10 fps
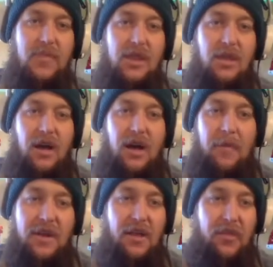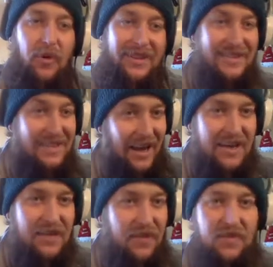Another one that's kind
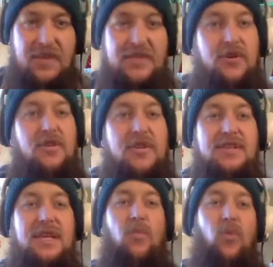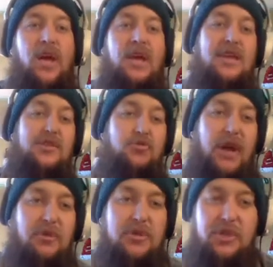of iffy, sort of the same way, is
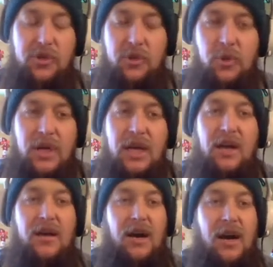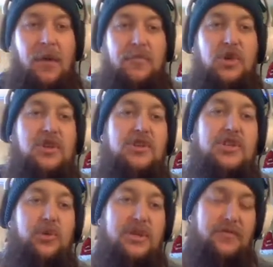Route 2. You can
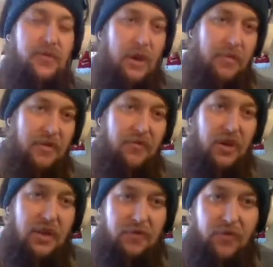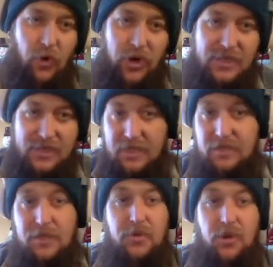do it from the Viridian Forest
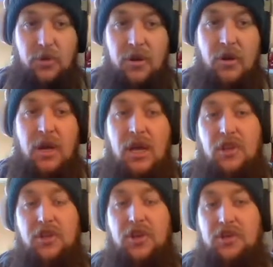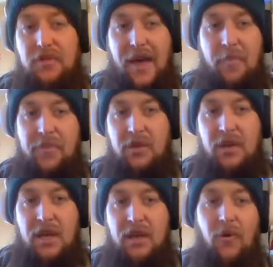into Pewter. You can do that
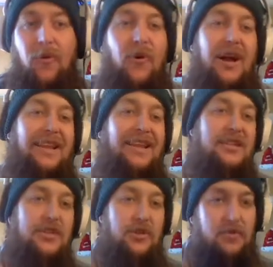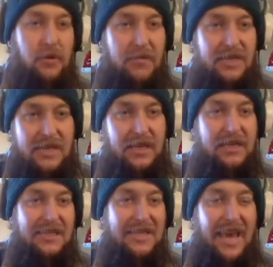building, or I like to do from the
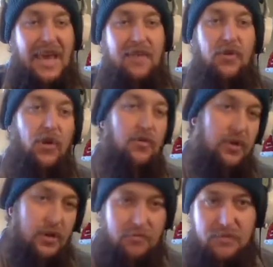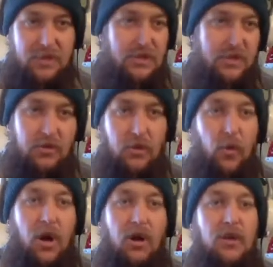Diglett's Cave over just to the
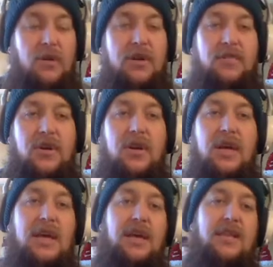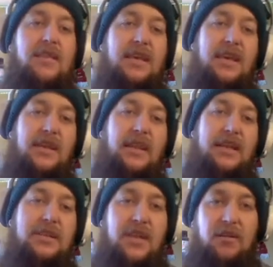wall or whatever. The
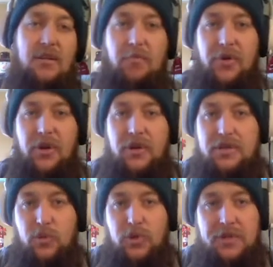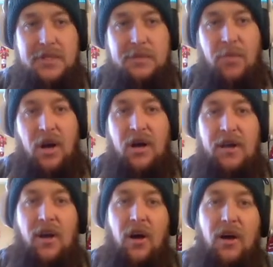legendary birds will
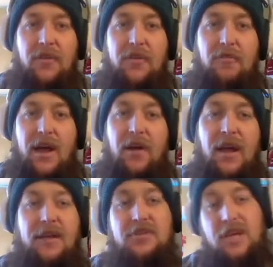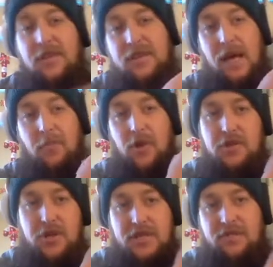spawn on the route. Actually, I think that
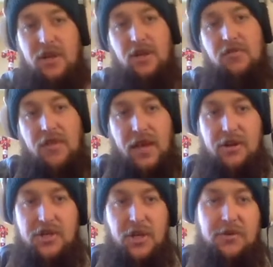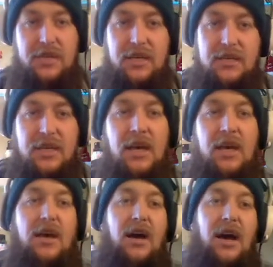Moltres video over there shows it.
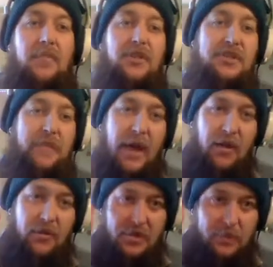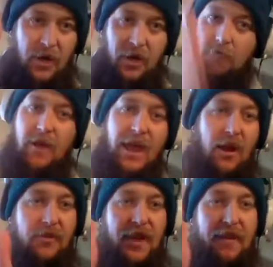They'll spawn right
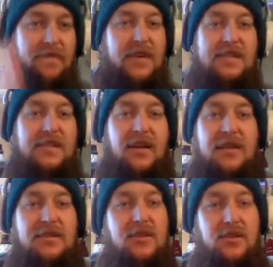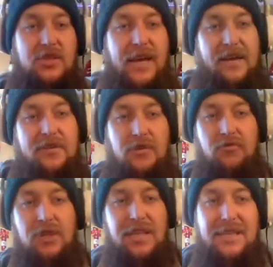on that fence line, so the shadows are
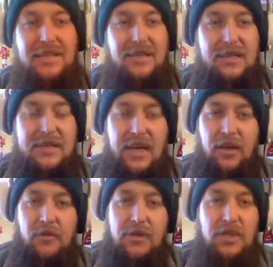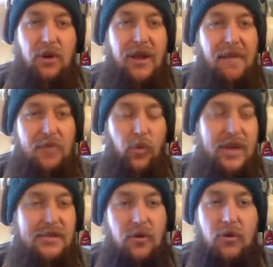really easy to tell. You don't have to
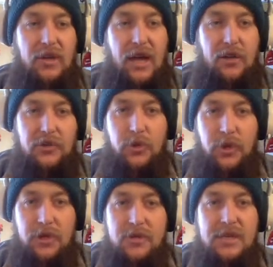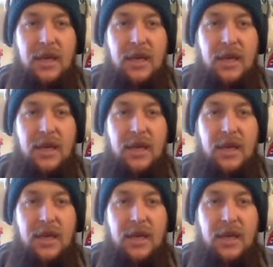waste a whole lot of lures,